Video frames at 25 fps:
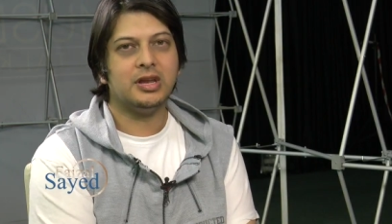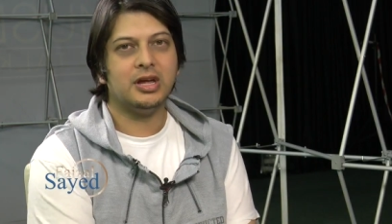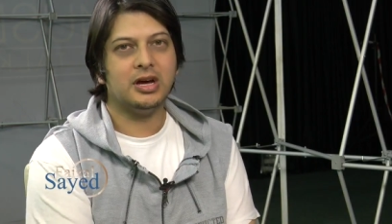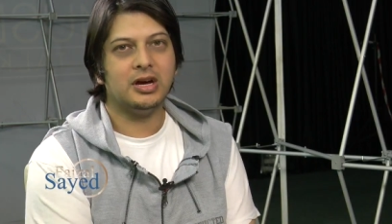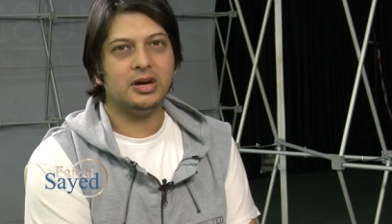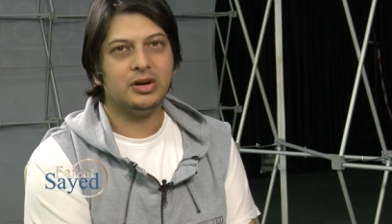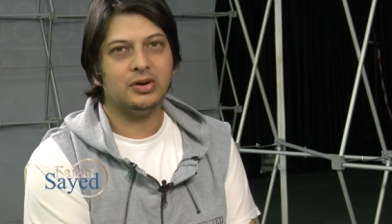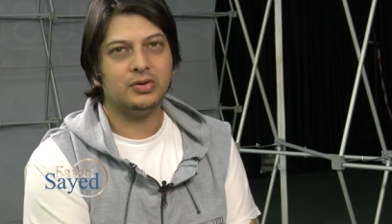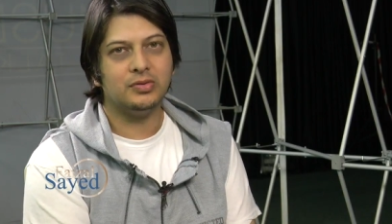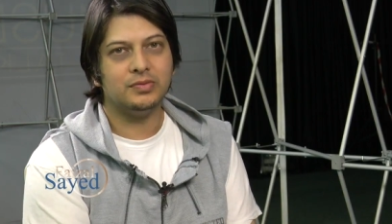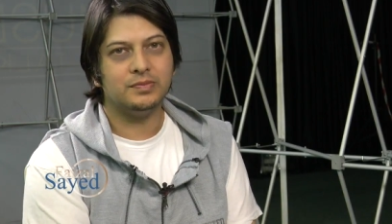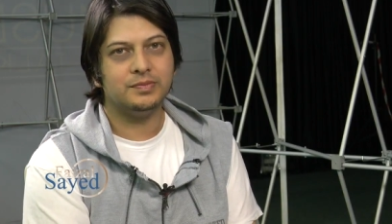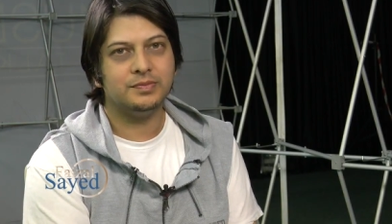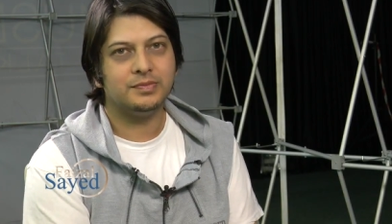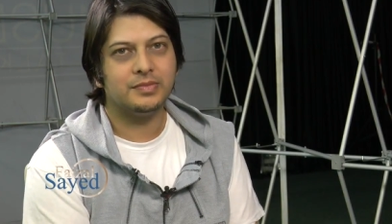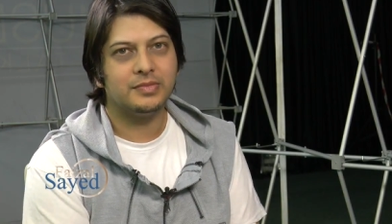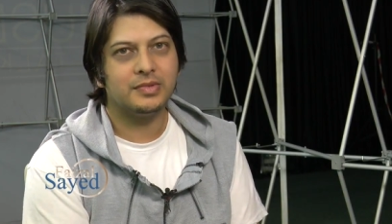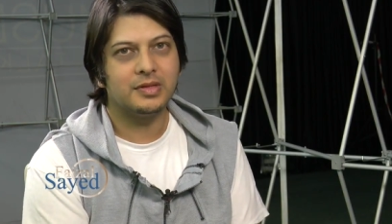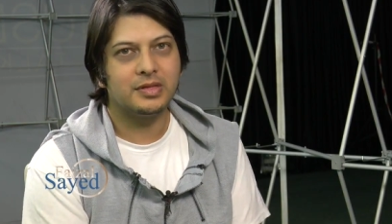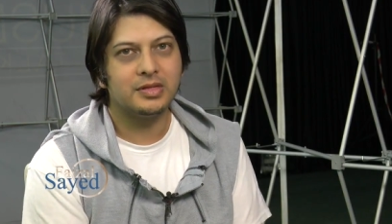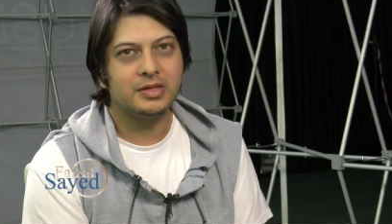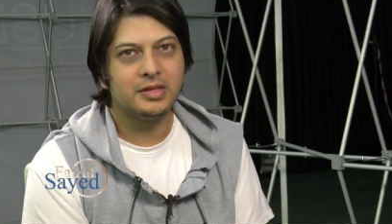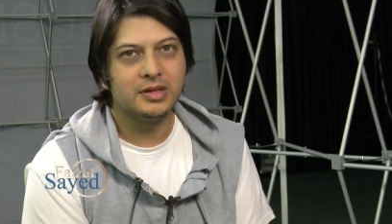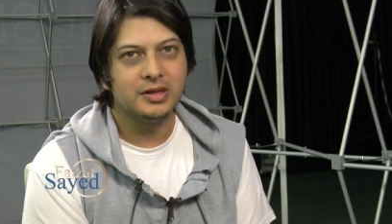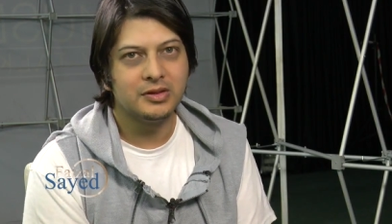Now,
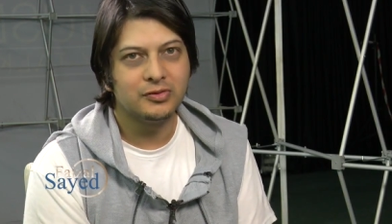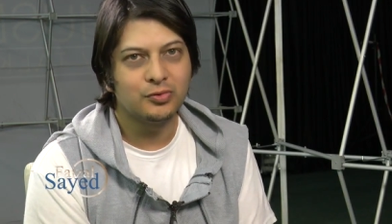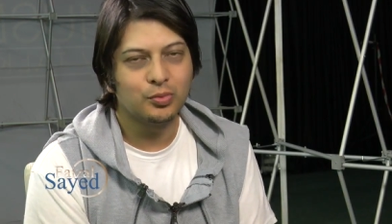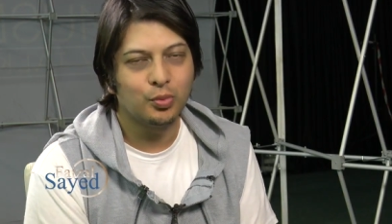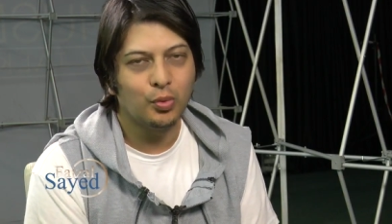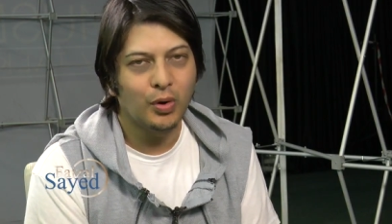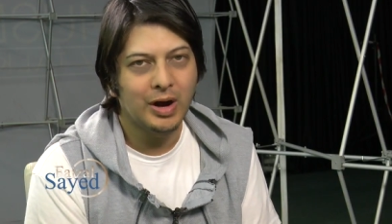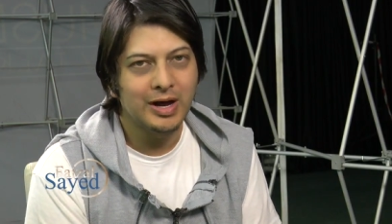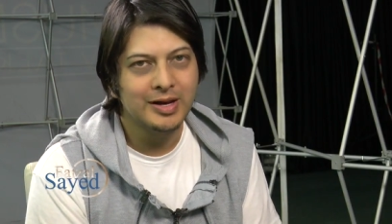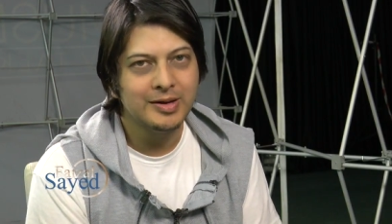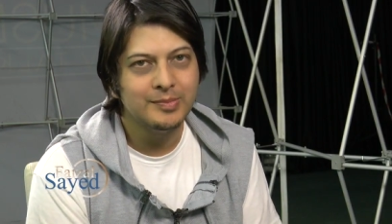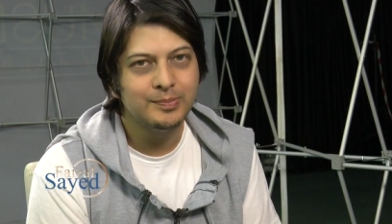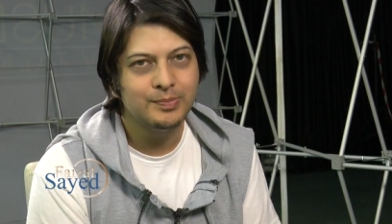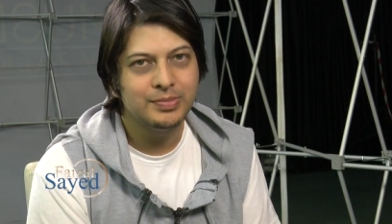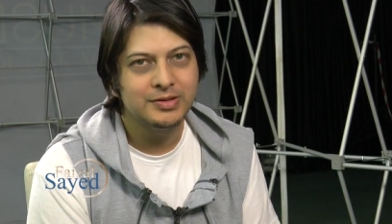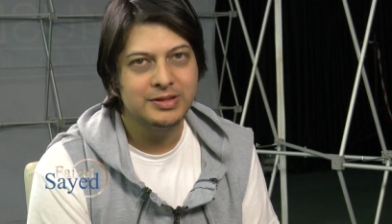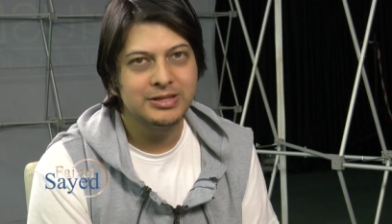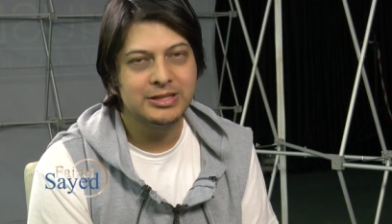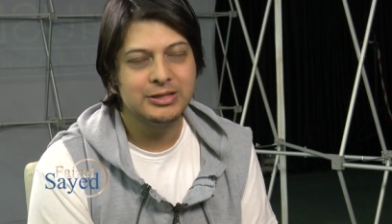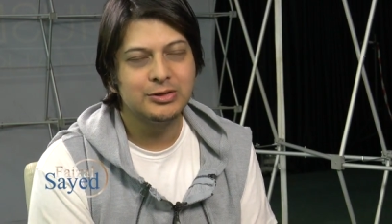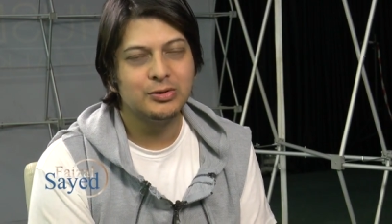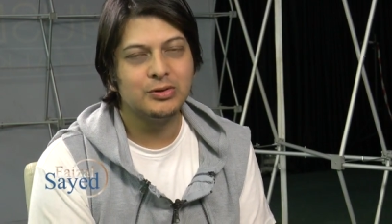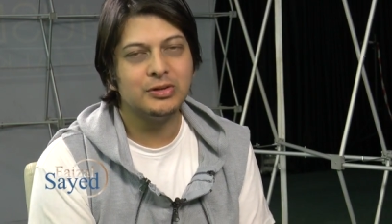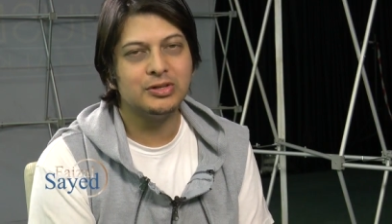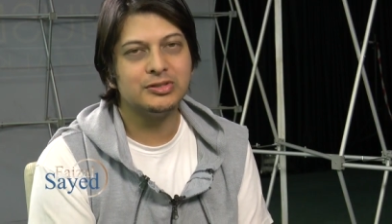there's one
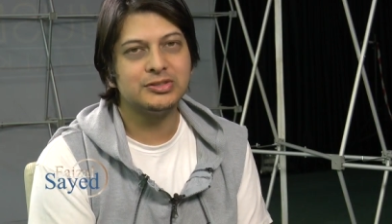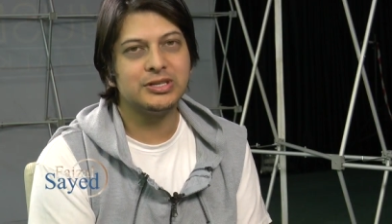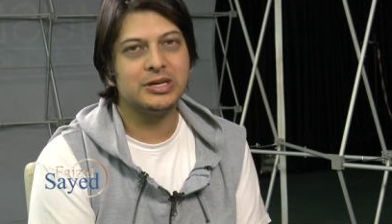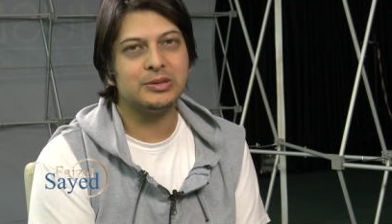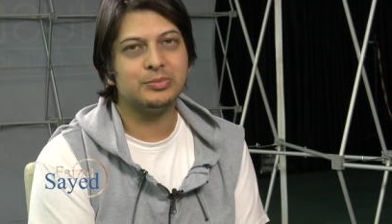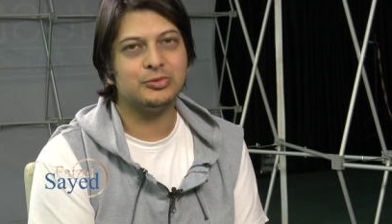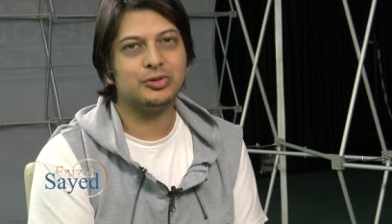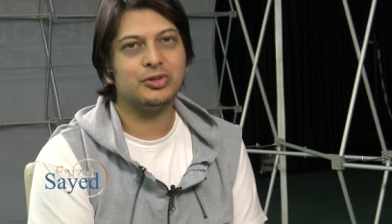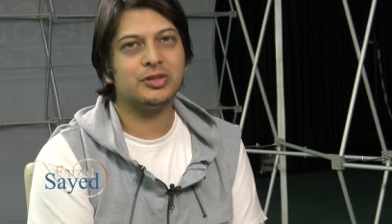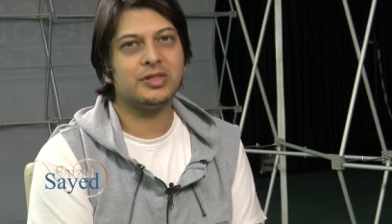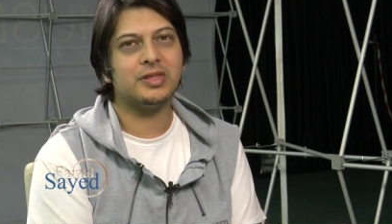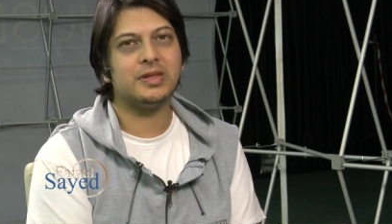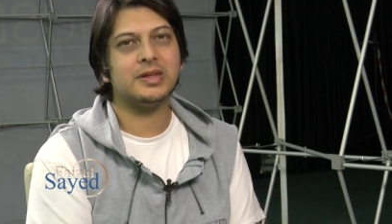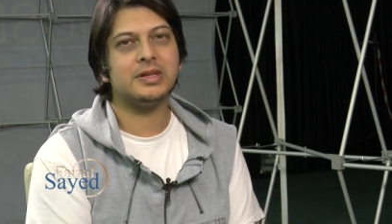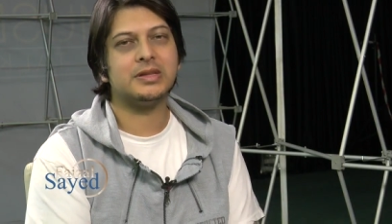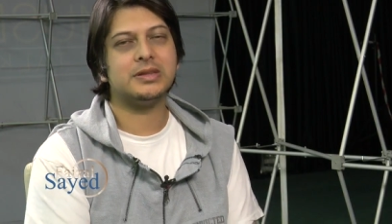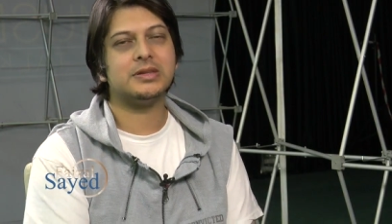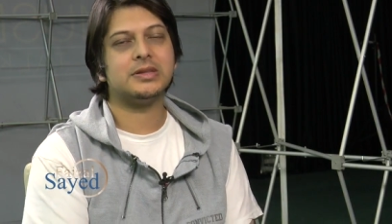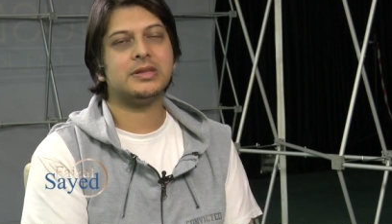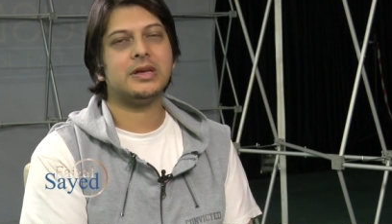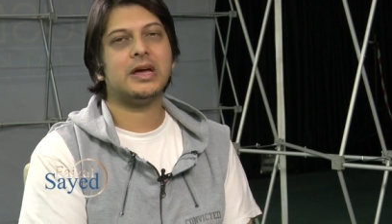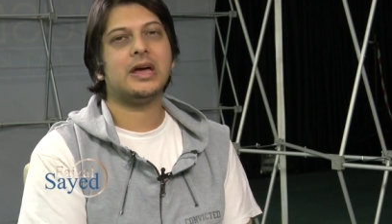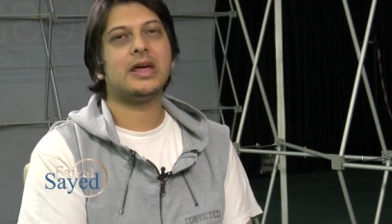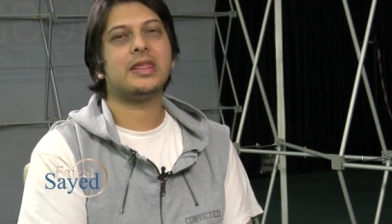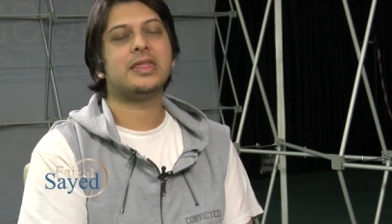particular subject
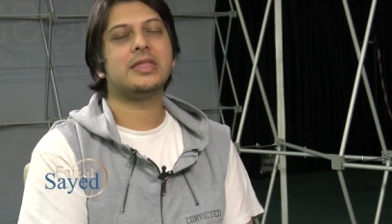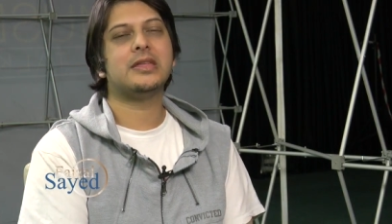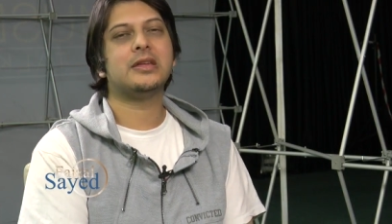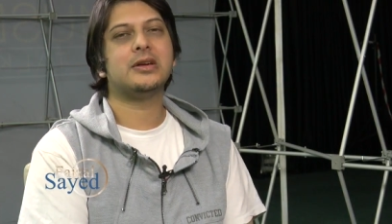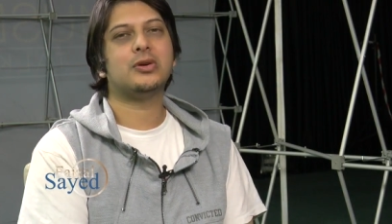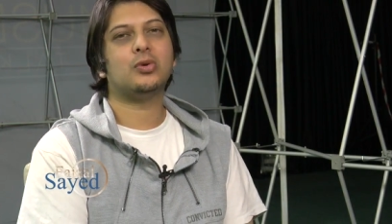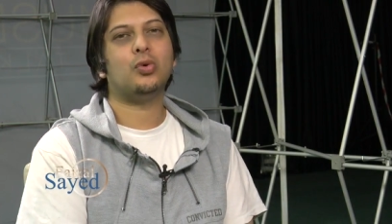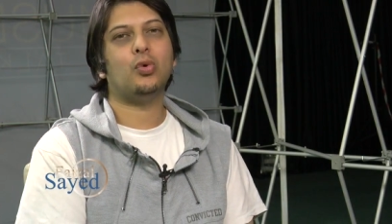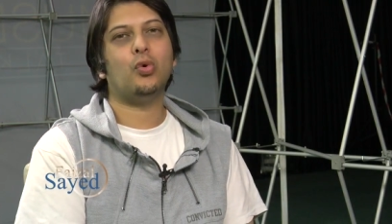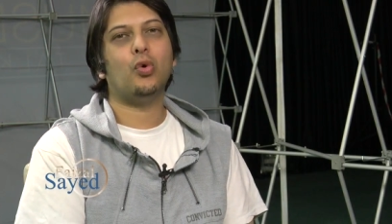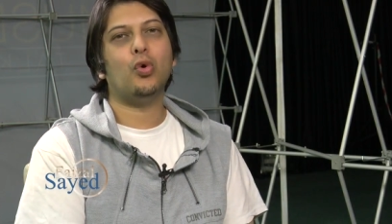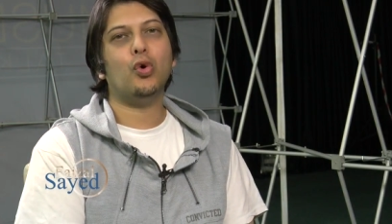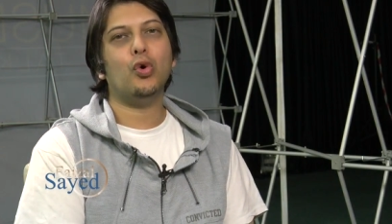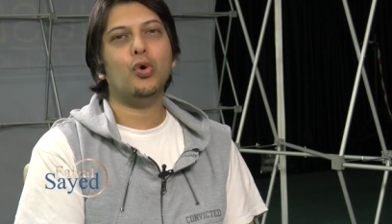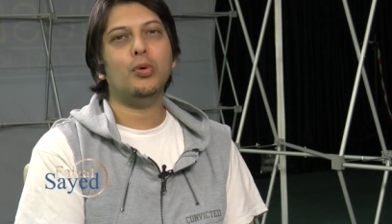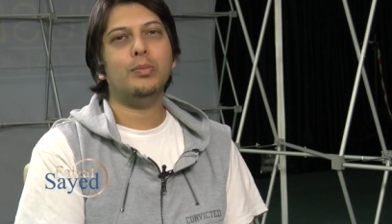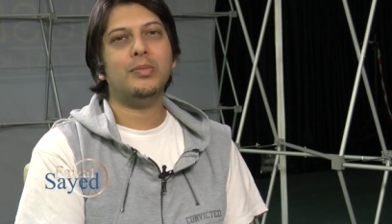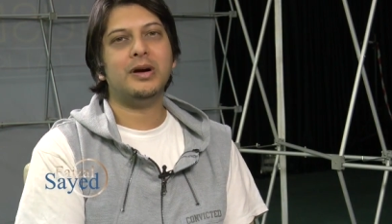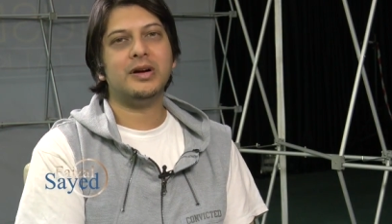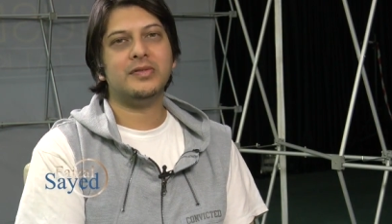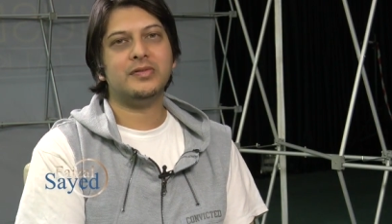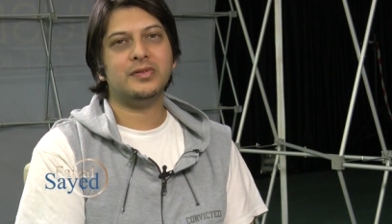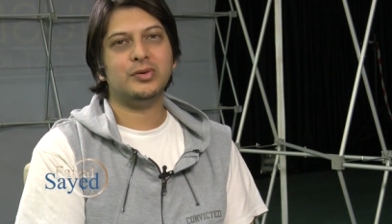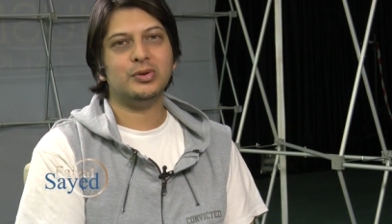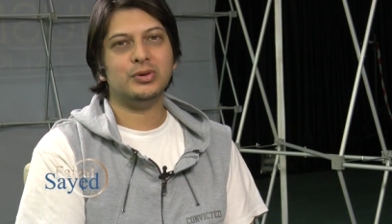that I think
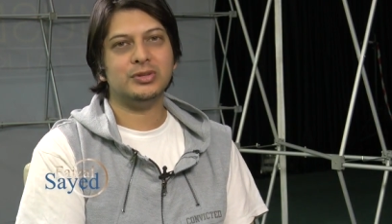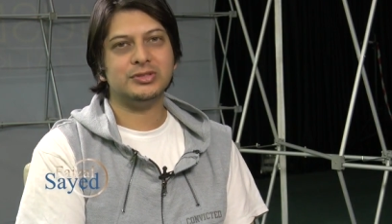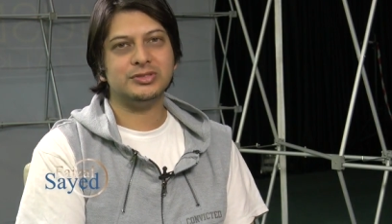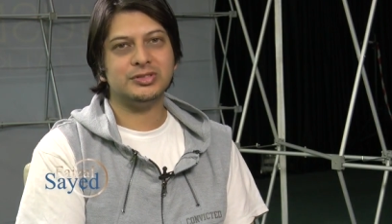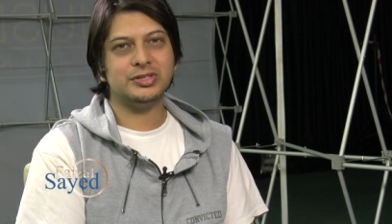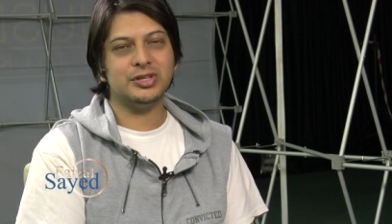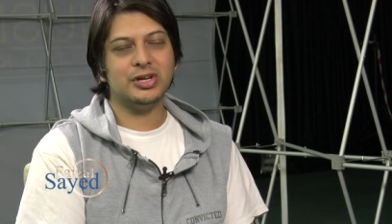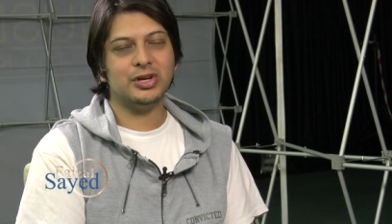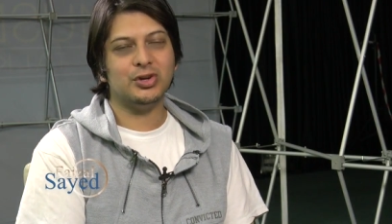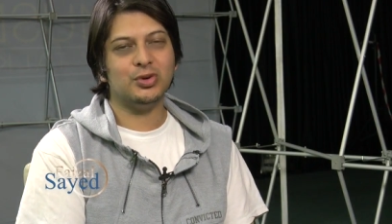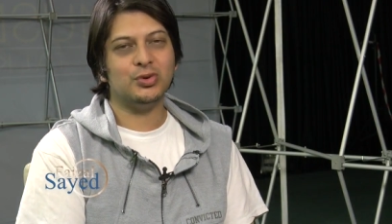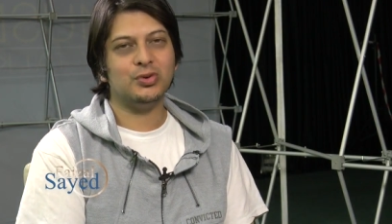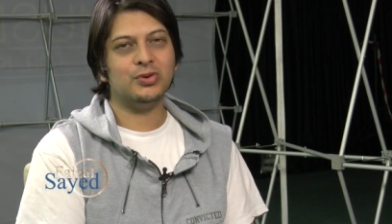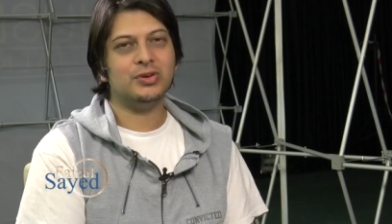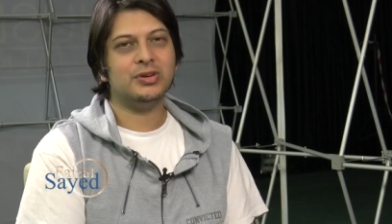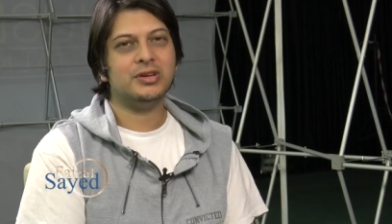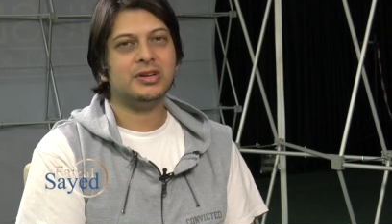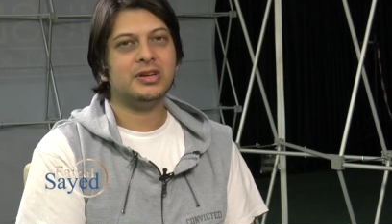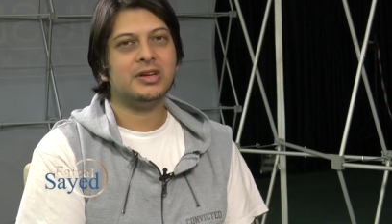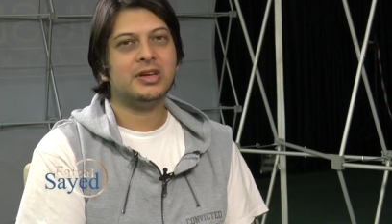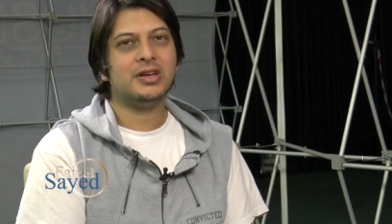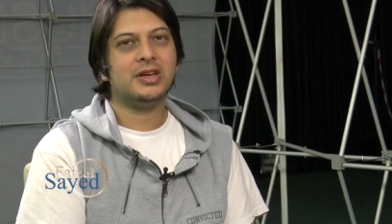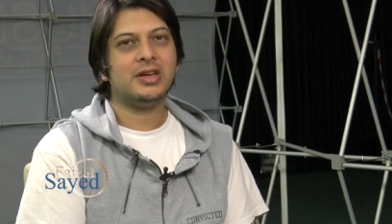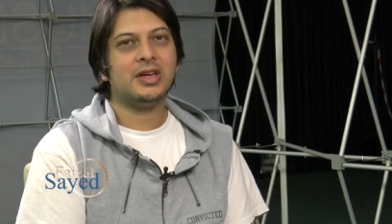all my viewers know